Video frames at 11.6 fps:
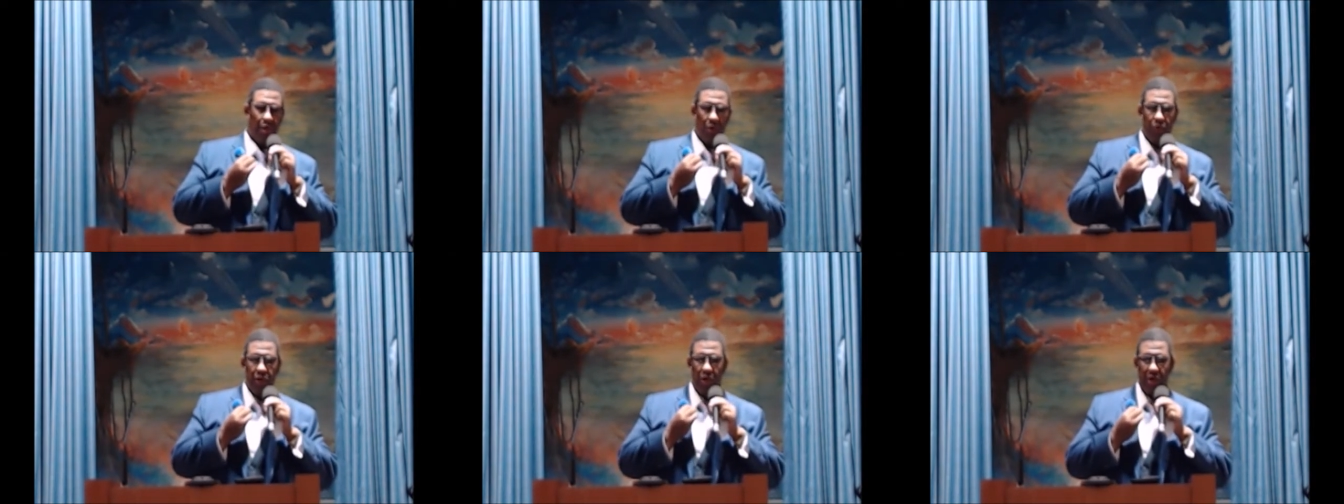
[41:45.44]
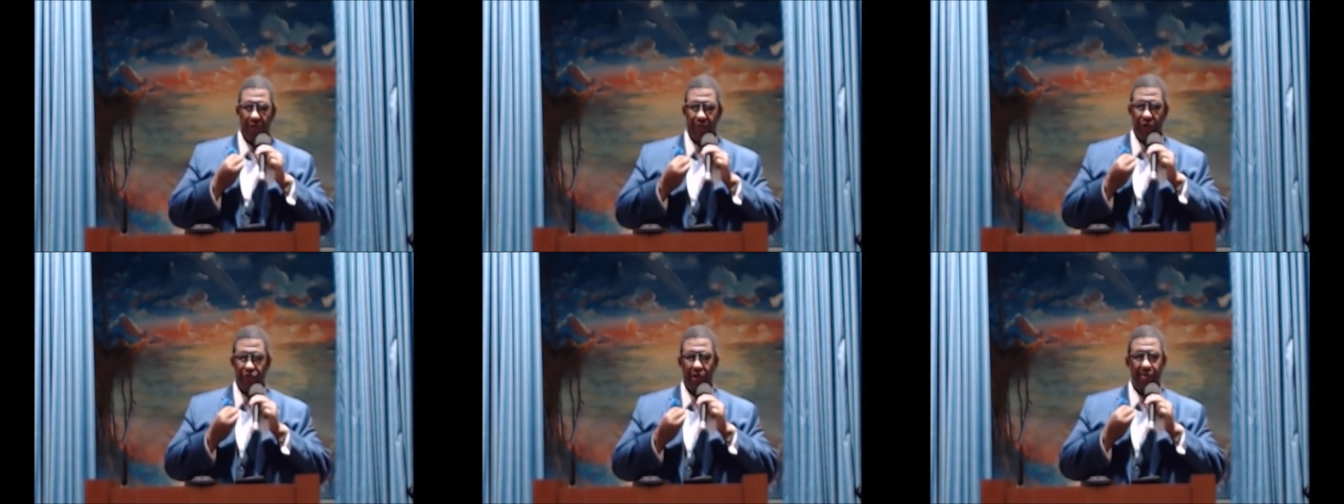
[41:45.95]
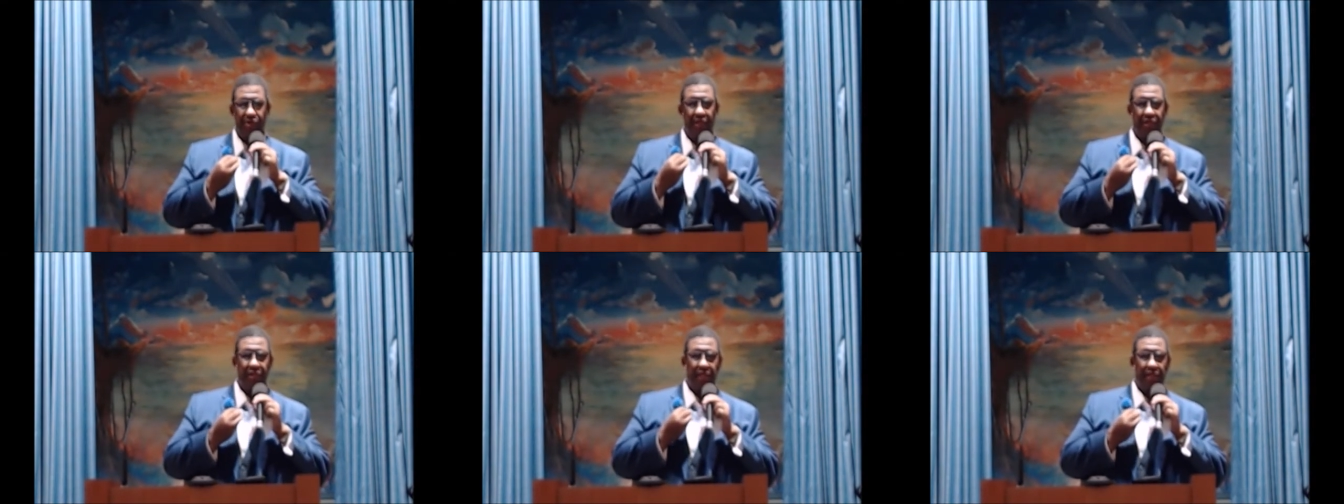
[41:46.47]
When you look in verse number
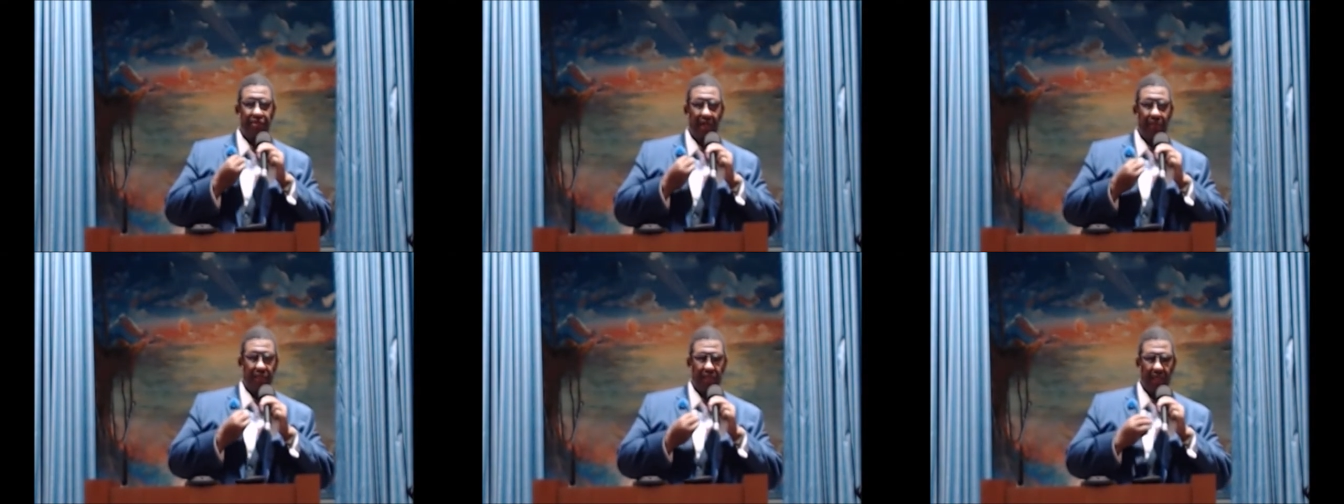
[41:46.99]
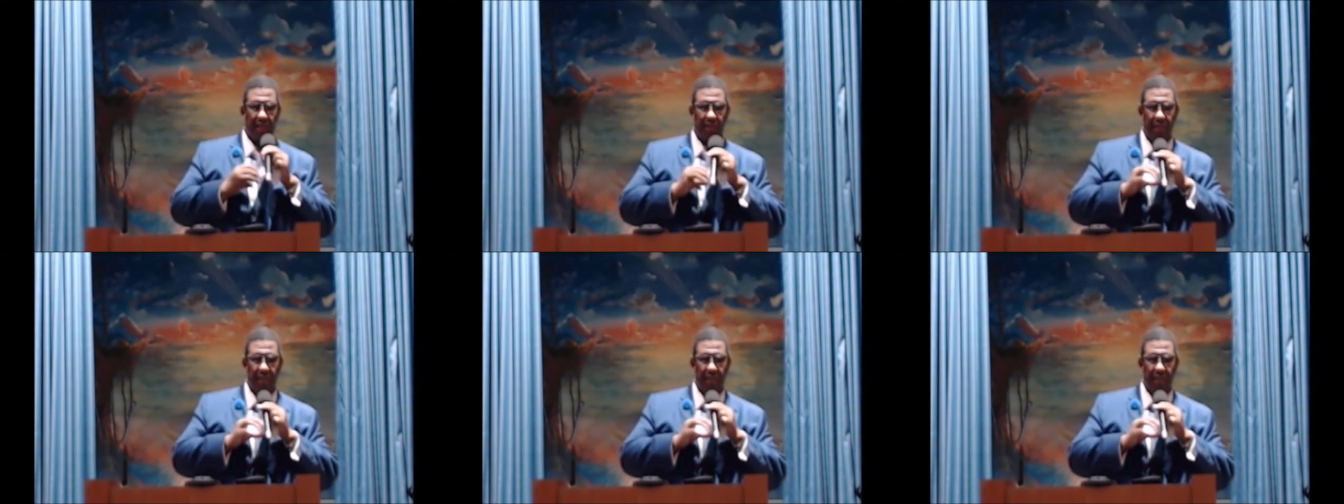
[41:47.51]
16 and 17,